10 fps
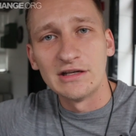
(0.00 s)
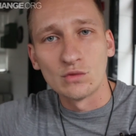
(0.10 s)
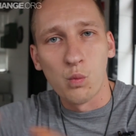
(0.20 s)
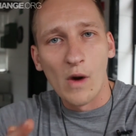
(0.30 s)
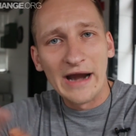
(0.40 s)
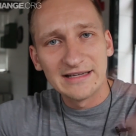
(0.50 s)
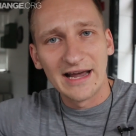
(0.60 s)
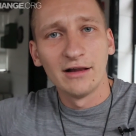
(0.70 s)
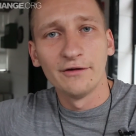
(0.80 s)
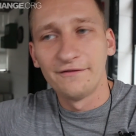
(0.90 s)
these white
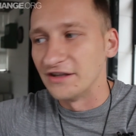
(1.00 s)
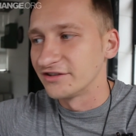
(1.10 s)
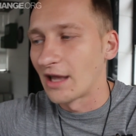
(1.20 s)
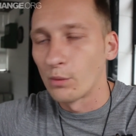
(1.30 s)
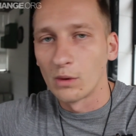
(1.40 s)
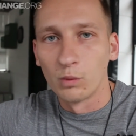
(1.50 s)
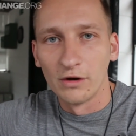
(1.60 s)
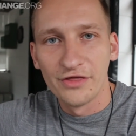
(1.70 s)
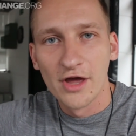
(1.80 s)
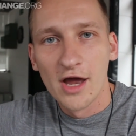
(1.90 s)
elephants that were
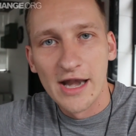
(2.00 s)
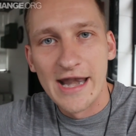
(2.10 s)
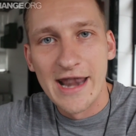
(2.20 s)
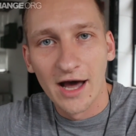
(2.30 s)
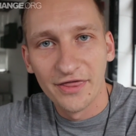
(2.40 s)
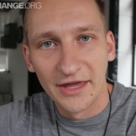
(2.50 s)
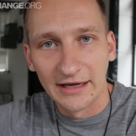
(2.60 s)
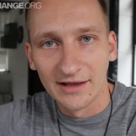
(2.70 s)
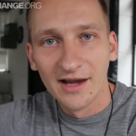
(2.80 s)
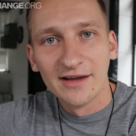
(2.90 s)
worth
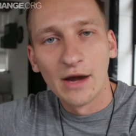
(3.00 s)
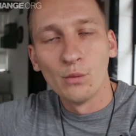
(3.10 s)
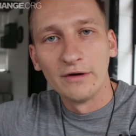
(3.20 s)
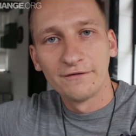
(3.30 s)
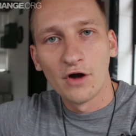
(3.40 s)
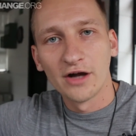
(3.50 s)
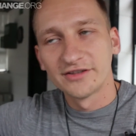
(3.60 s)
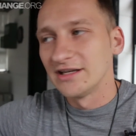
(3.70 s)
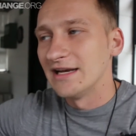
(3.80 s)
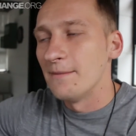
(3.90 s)
nothing, that would have
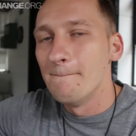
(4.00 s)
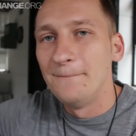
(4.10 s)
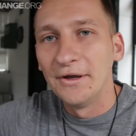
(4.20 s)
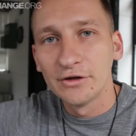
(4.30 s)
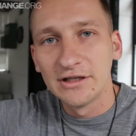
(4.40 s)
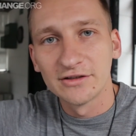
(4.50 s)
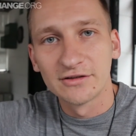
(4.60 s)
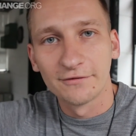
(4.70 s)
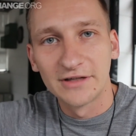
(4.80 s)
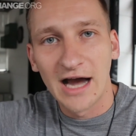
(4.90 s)
costed him billions
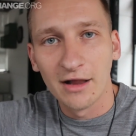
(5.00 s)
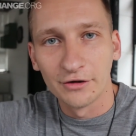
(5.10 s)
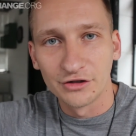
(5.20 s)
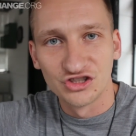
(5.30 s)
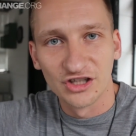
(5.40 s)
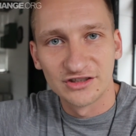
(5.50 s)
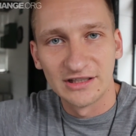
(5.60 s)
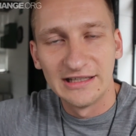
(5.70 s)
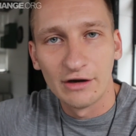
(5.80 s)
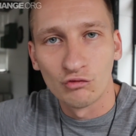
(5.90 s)
of dollars just
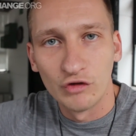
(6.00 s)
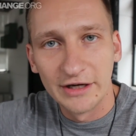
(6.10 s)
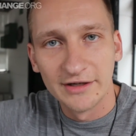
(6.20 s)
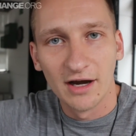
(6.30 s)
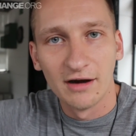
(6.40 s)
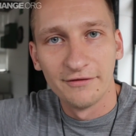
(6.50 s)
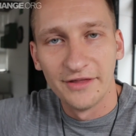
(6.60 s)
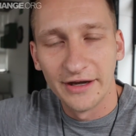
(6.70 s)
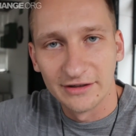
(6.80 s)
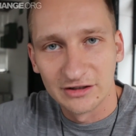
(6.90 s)
to get rid of
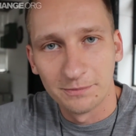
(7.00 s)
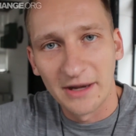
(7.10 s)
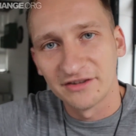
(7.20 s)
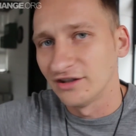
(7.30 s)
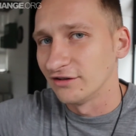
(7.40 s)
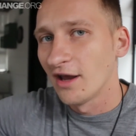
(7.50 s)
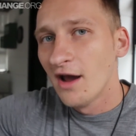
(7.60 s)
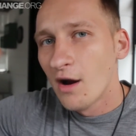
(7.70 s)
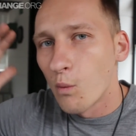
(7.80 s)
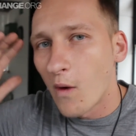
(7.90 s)
the asbestos?
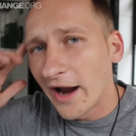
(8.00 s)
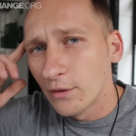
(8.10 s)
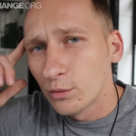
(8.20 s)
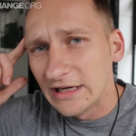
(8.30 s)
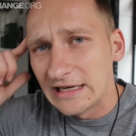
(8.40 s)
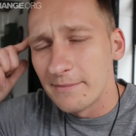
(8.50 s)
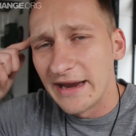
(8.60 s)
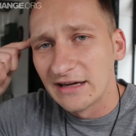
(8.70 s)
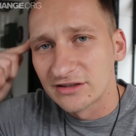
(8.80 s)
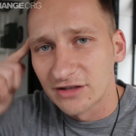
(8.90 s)
Why would he
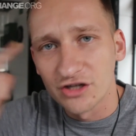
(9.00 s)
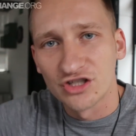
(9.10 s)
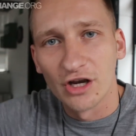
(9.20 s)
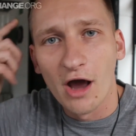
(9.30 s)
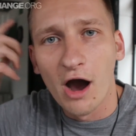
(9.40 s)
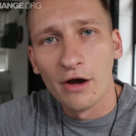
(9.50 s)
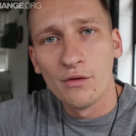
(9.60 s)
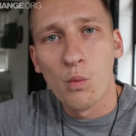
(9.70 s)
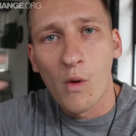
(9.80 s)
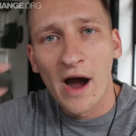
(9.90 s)
make such an
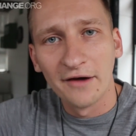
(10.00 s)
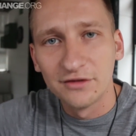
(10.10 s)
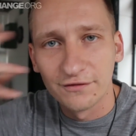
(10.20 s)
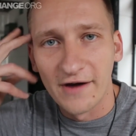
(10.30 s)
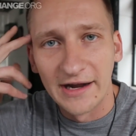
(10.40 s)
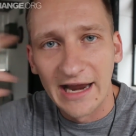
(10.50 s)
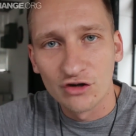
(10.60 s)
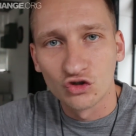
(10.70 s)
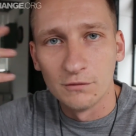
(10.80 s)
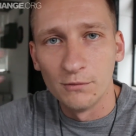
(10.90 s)
unwise
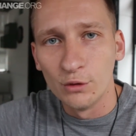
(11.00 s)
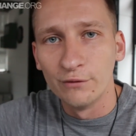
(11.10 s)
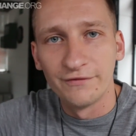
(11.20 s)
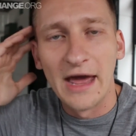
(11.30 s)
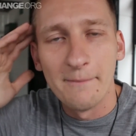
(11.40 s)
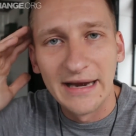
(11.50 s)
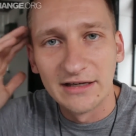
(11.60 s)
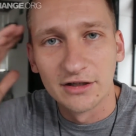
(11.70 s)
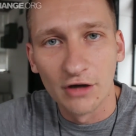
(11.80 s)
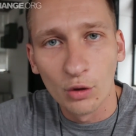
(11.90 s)
financial move that
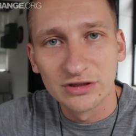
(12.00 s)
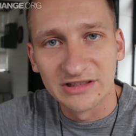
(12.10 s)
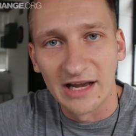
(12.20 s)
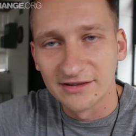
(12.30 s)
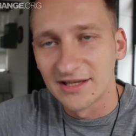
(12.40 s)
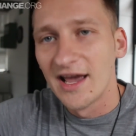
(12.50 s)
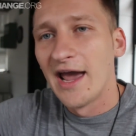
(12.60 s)
made no sense